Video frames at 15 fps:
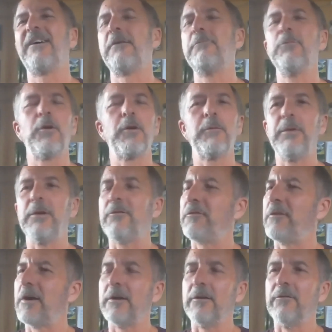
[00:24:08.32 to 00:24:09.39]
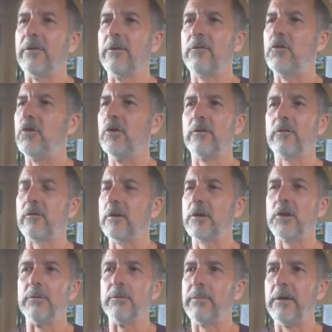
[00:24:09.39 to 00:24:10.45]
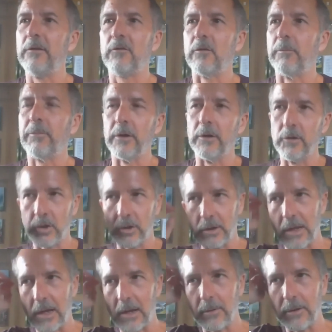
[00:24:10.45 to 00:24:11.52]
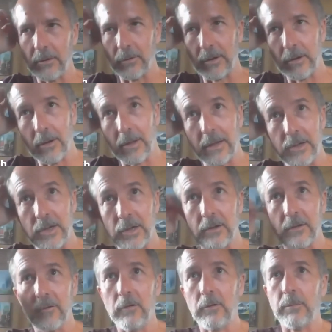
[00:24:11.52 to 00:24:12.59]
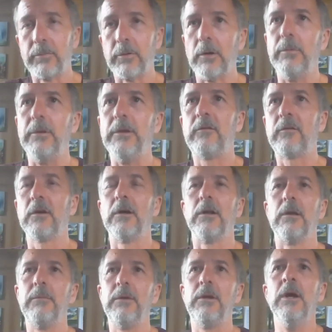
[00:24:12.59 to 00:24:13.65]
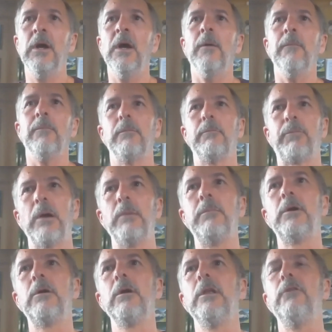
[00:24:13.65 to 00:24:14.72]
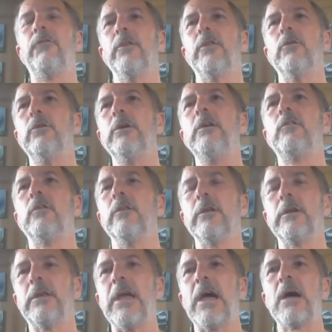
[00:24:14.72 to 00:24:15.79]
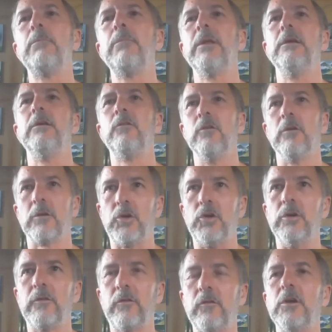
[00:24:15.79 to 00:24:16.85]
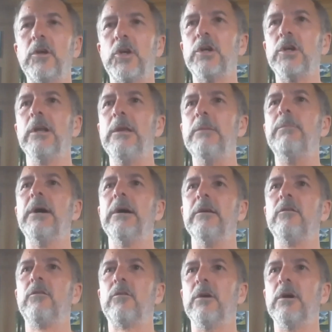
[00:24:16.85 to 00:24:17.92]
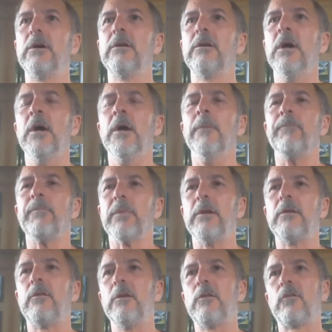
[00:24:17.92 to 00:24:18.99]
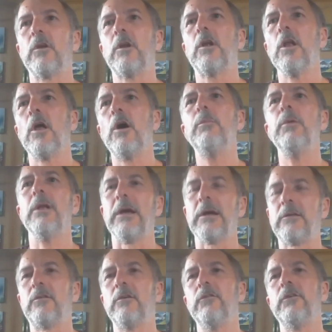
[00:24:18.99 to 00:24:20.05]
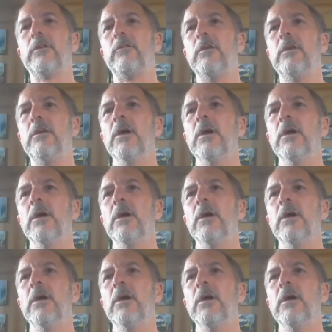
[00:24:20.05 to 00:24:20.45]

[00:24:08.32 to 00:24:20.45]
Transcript: not a big fan of this jurisdiction-based approach to gambling regulation, as you can probably tell. I mean, primarily for the reason that gambling is not jurisdictionally based, right? It's a global activity.